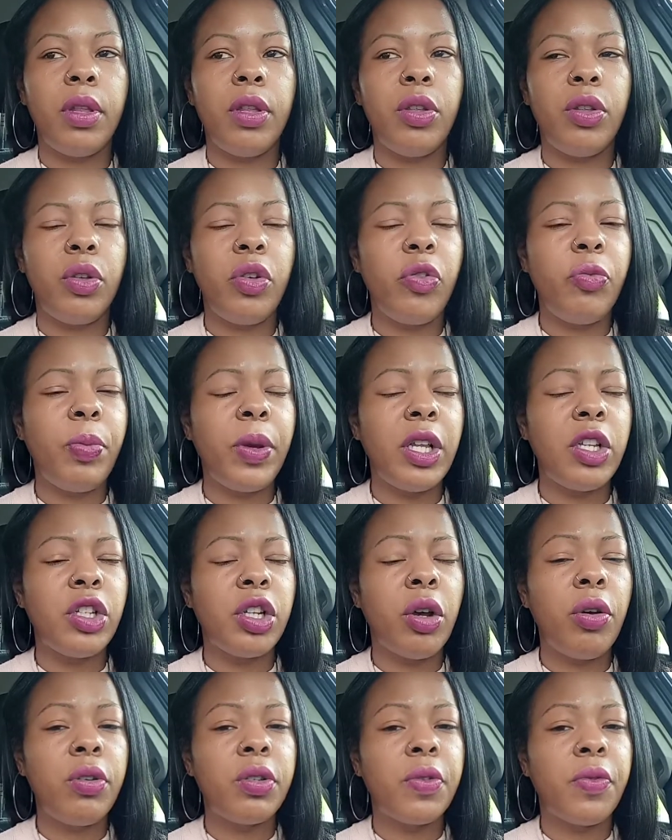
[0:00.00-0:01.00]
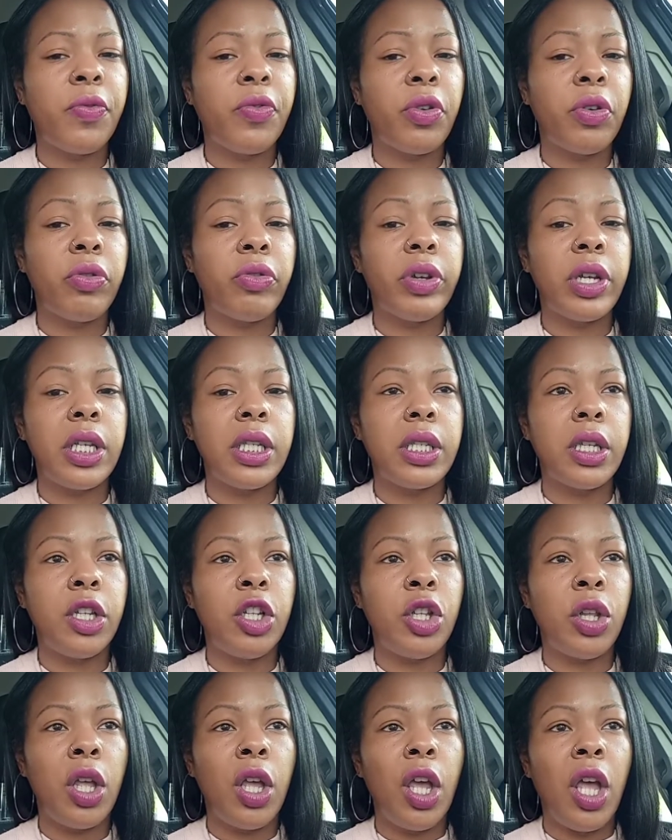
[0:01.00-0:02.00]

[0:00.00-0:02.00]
You've been chosen for a reason.